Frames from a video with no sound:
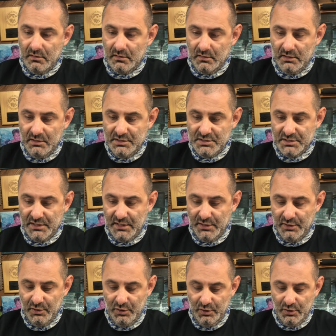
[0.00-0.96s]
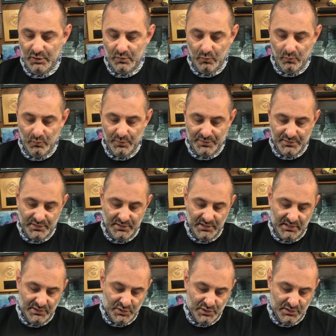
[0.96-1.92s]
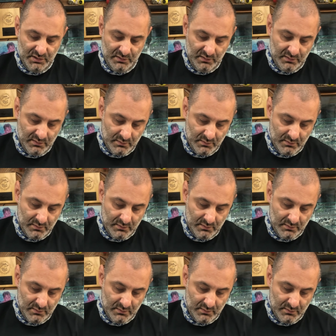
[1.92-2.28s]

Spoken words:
easily unhook with the tension,